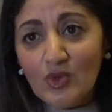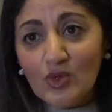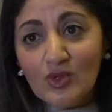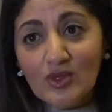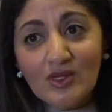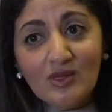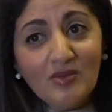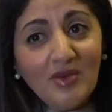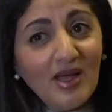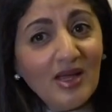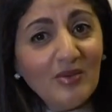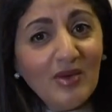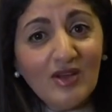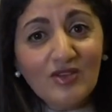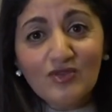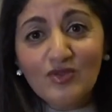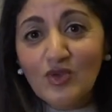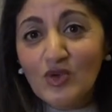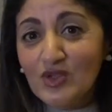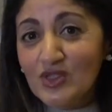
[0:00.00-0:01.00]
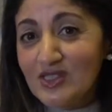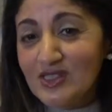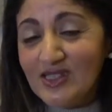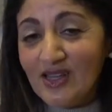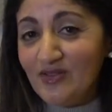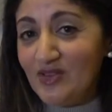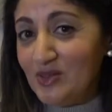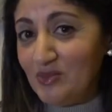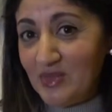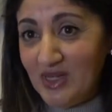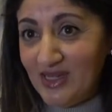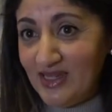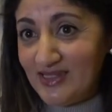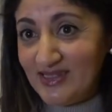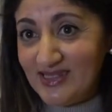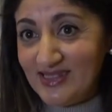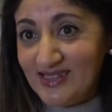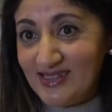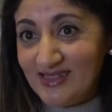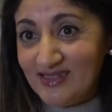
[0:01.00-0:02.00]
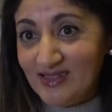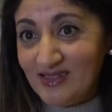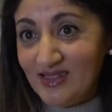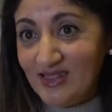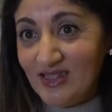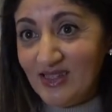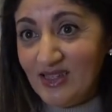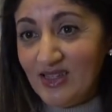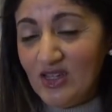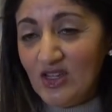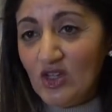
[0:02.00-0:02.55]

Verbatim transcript: only by about four to seven minutes. Hmm.